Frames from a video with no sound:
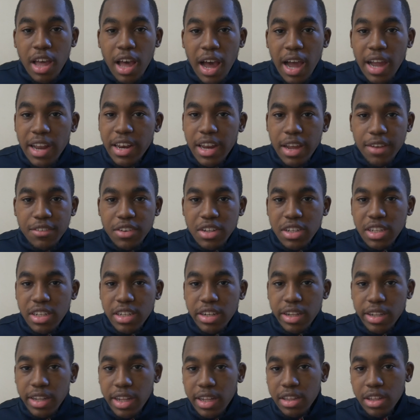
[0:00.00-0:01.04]
I never
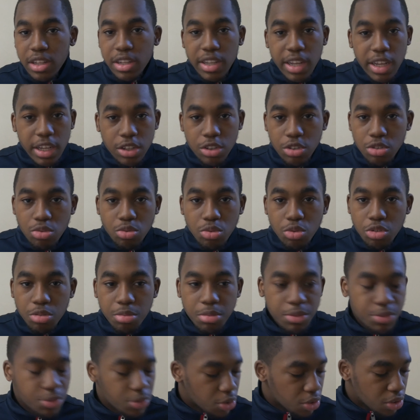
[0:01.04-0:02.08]
seen a leather Nike swoosh
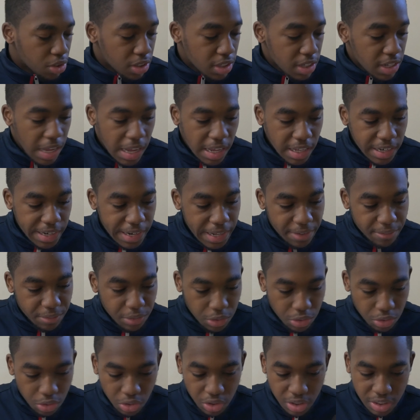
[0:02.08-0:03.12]
before,
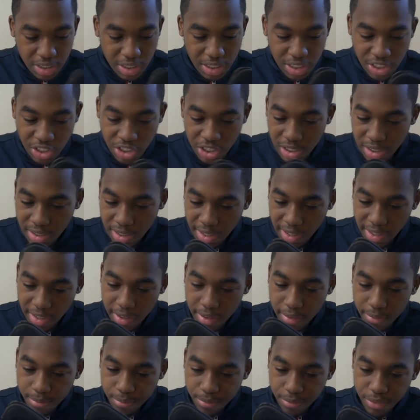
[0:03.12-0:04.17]
never. So this is just
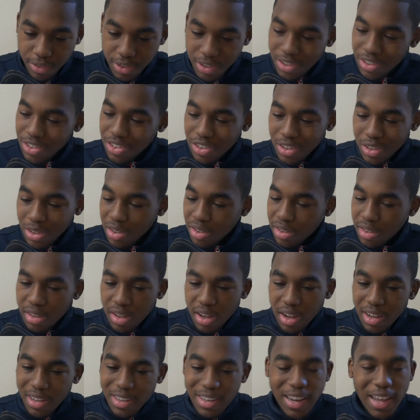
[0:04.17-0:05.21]

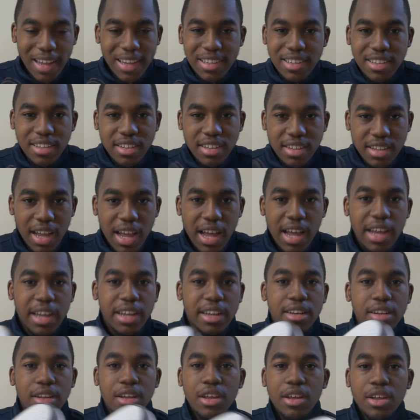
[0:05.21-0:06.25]
a nice
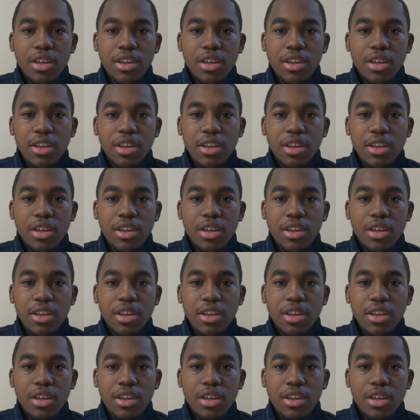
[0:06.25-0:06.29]
design,